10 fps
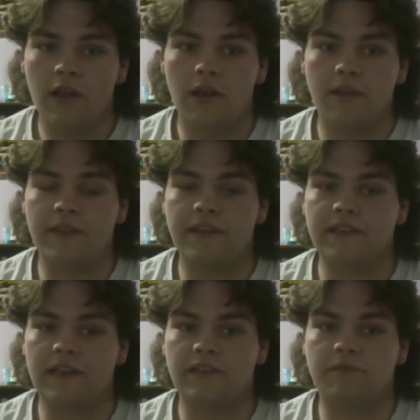This
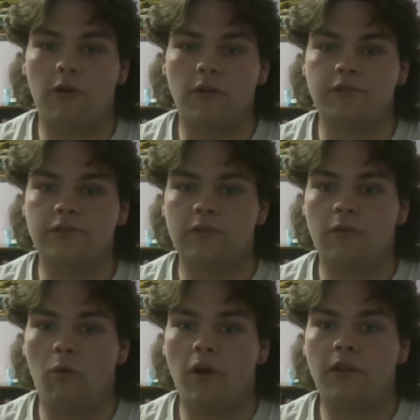is parts
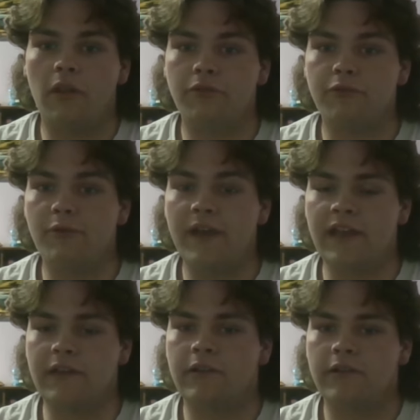1 through
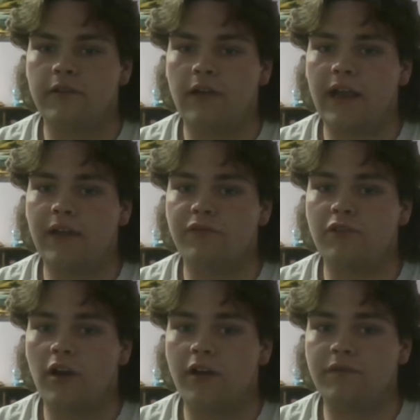8. I have
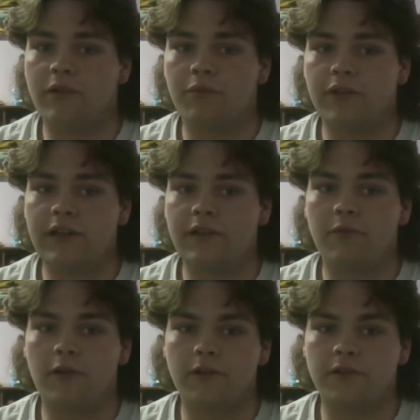not completed
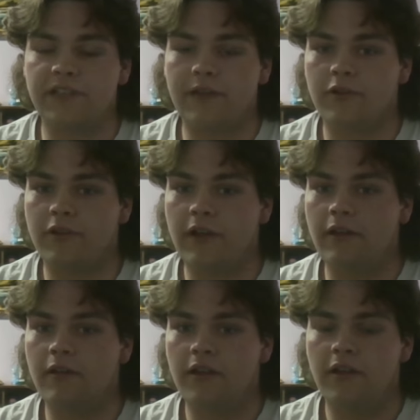part 7 or 8,
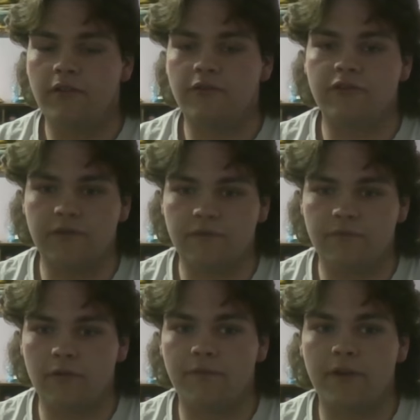just
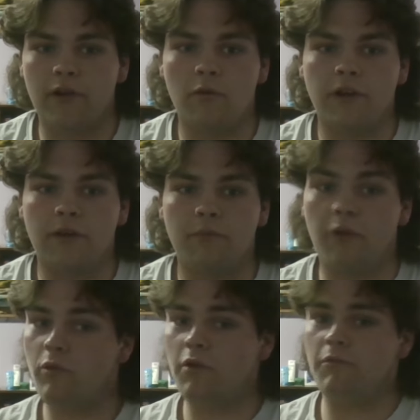for a fair warning, but
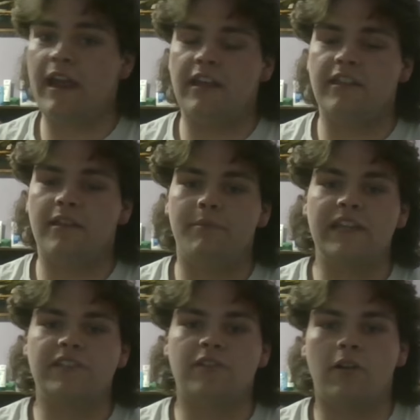we're ranking them
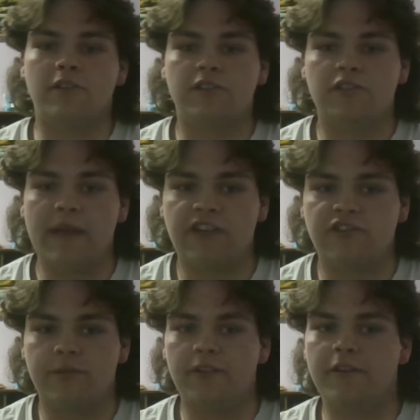based on smash
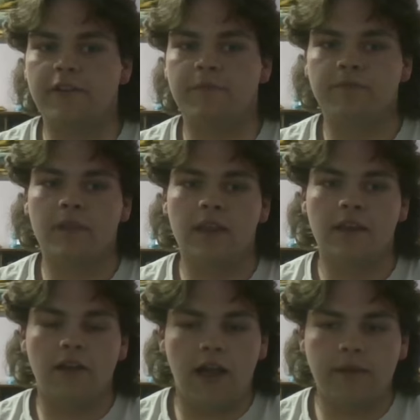ability.
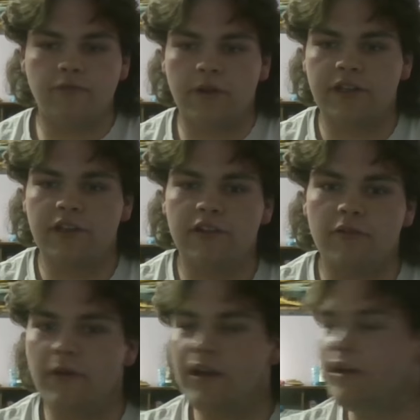I'm joined here
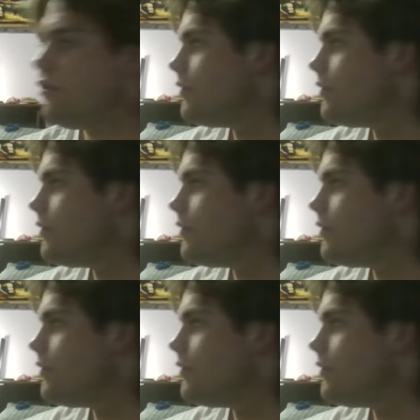with.